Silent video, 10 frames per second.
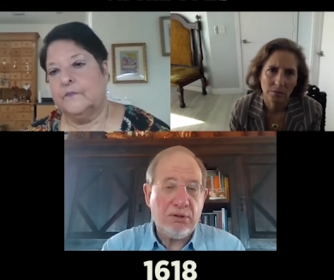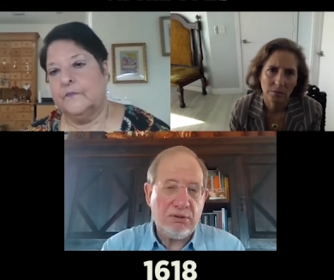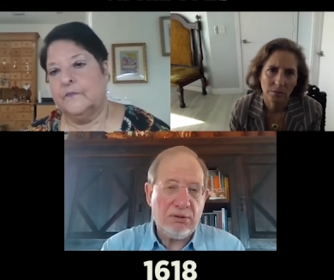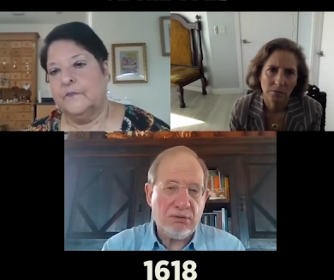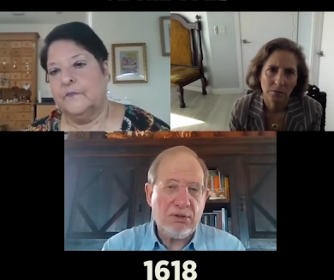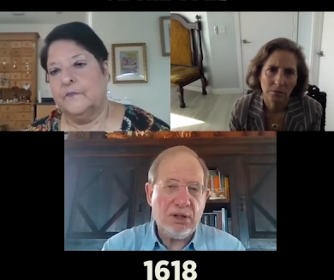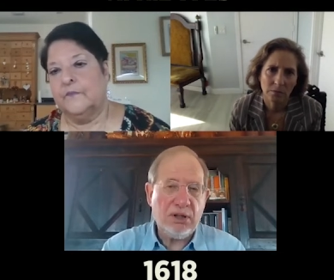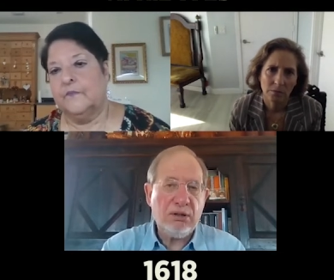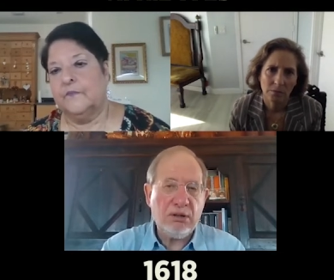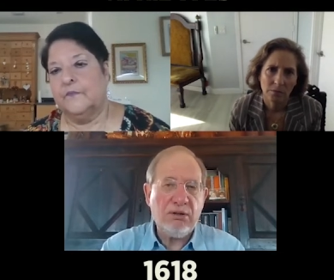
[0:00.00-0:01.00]
Speaker 1: the,
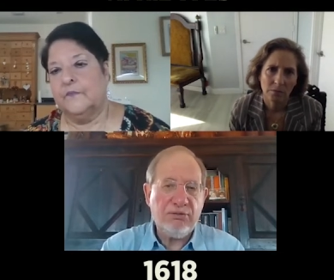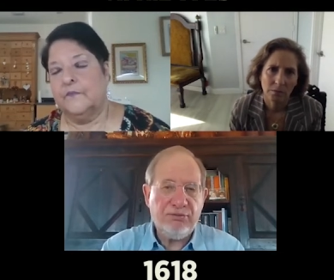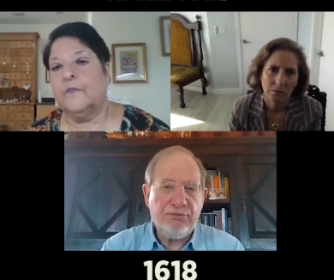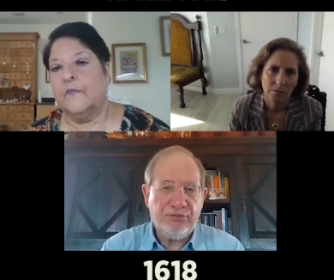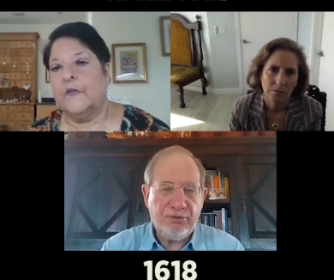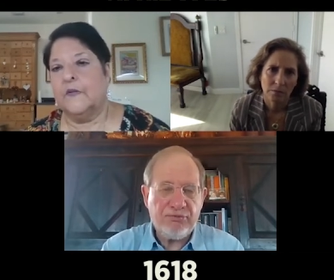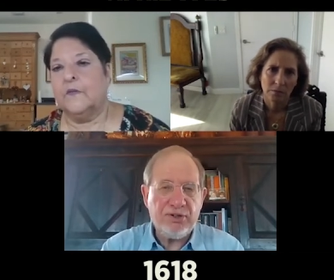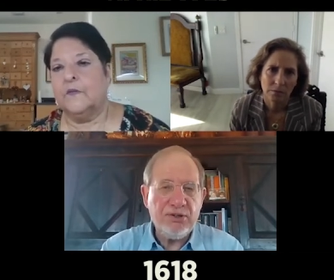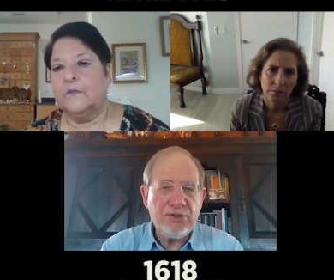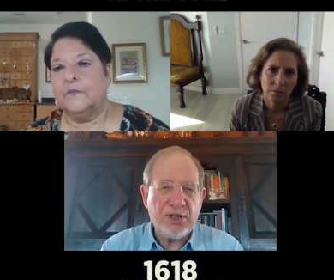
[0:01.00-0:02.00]
the, the,
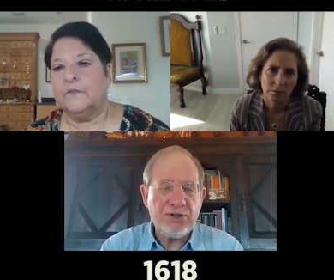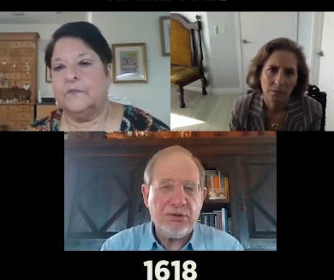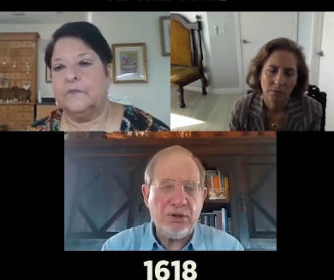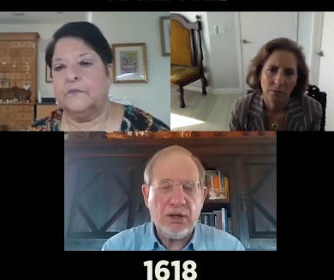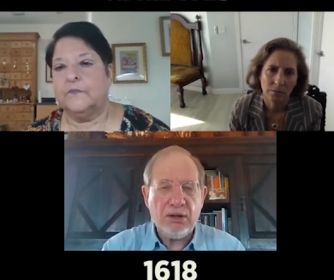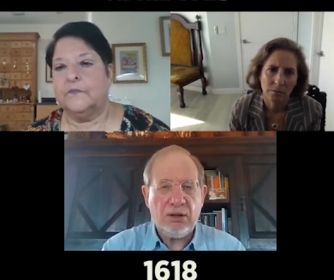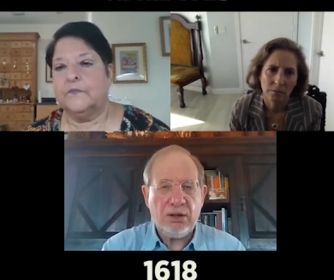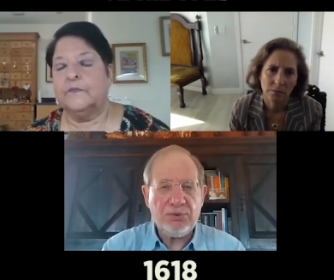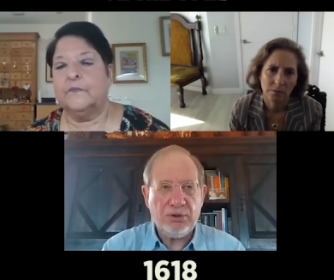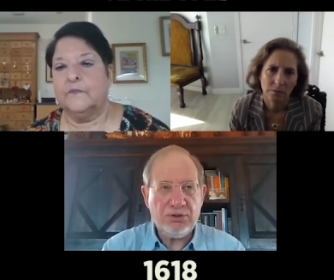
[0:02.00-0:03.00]
15th century,
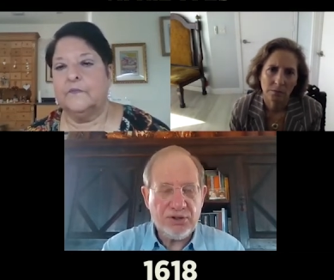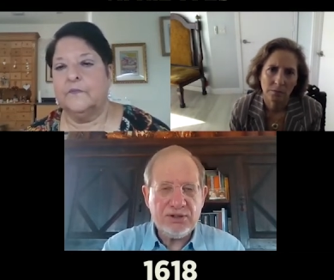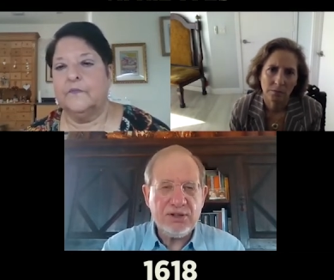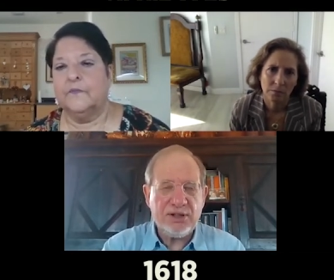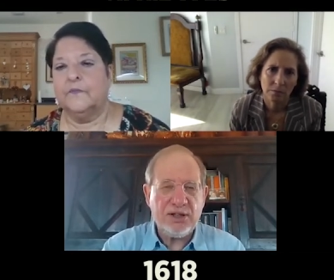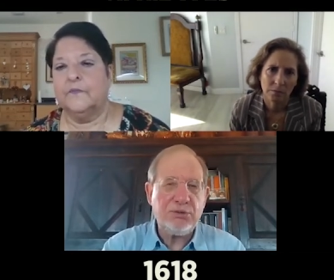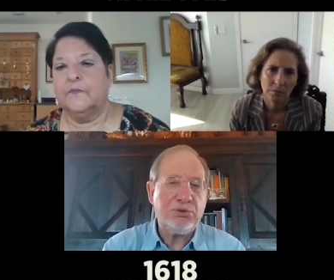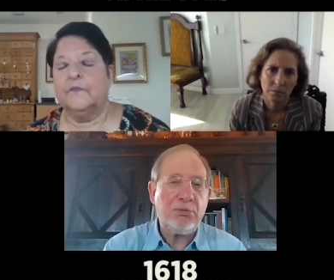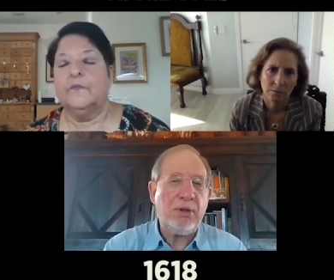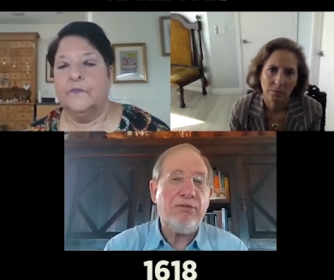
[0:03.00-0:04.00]
I'm sorry, the 16th century, we're
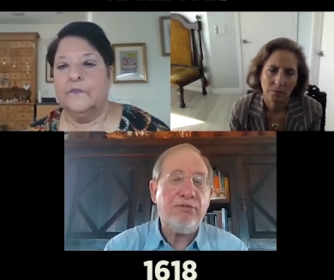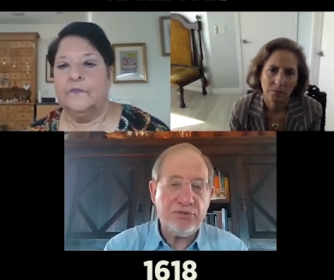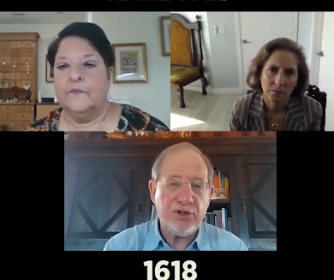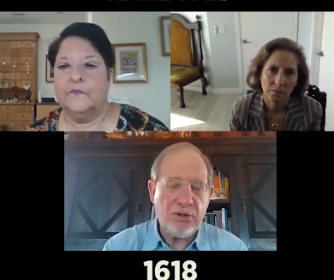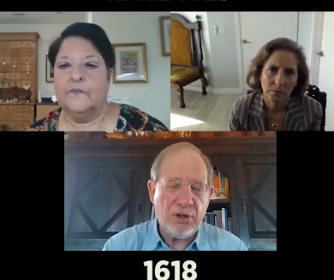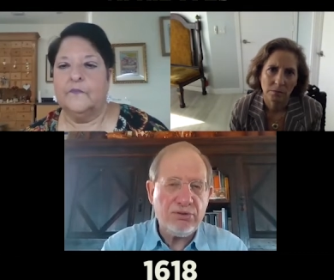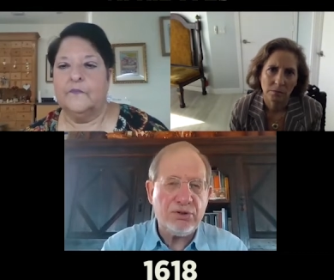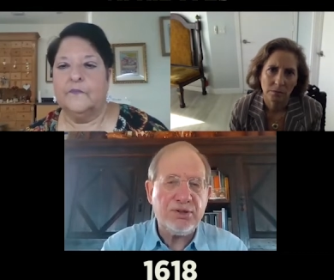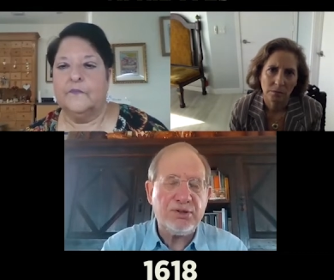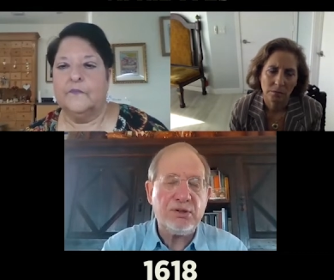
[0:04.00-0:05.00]
talking about the
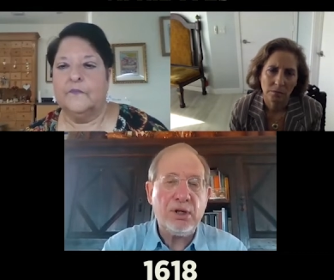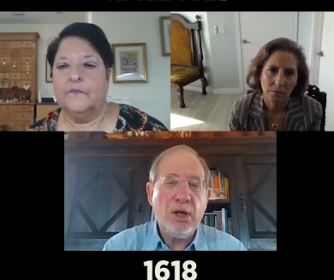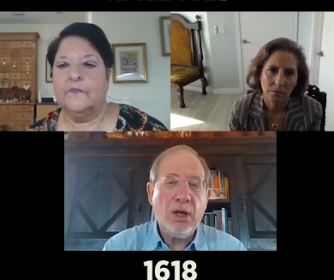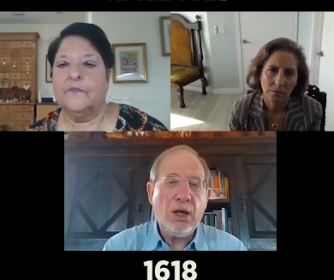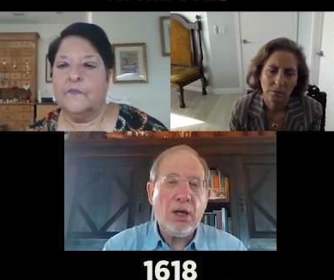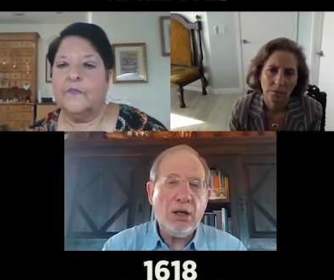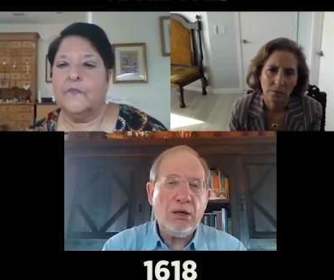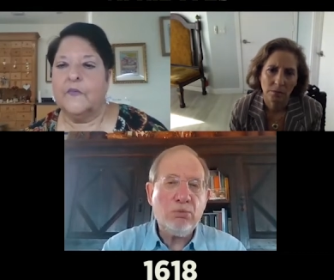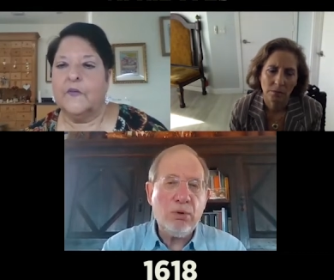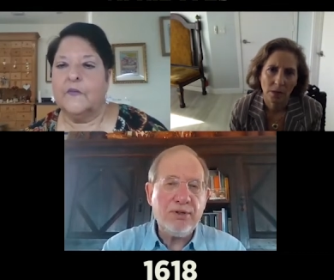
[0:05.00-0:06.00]
1500s, uh,
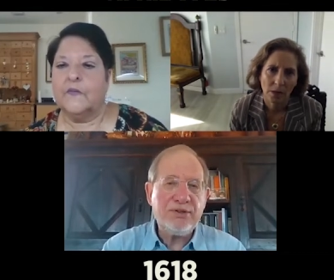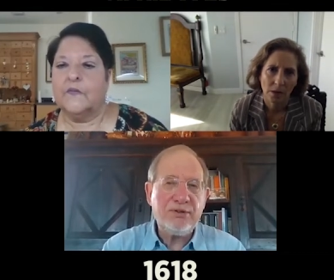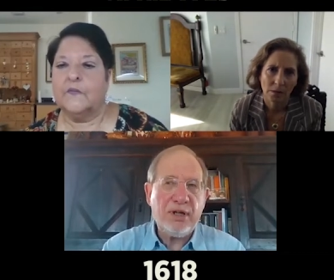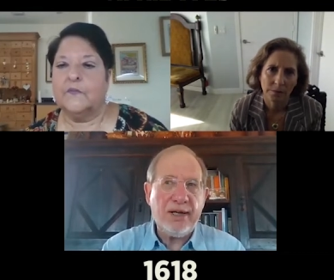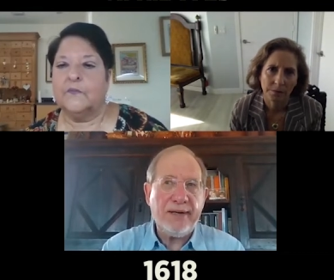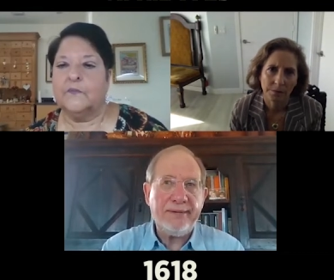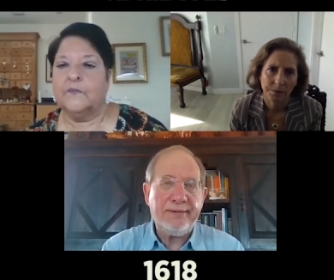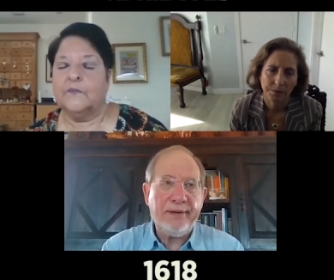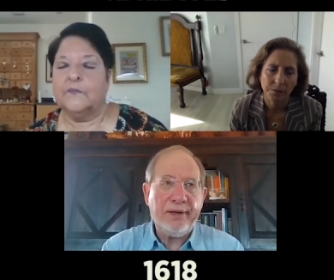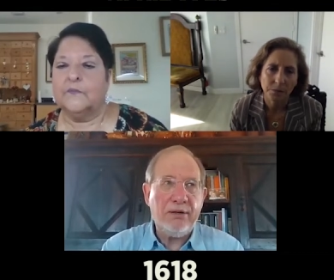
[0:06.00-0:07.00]
was that
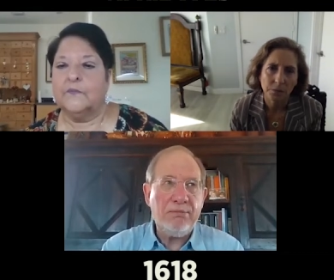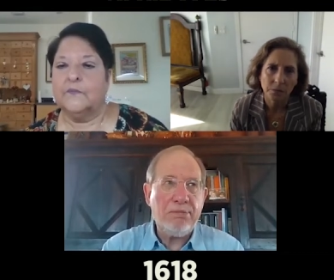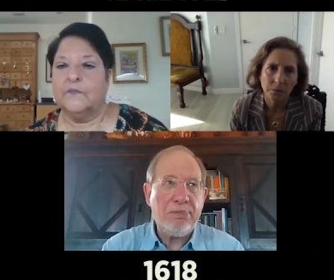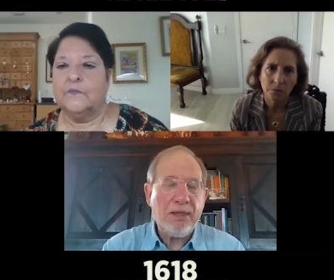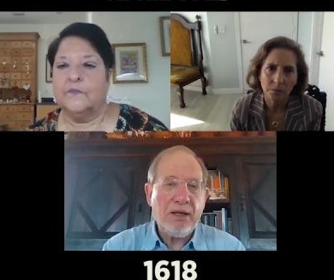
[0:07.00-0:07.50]
um,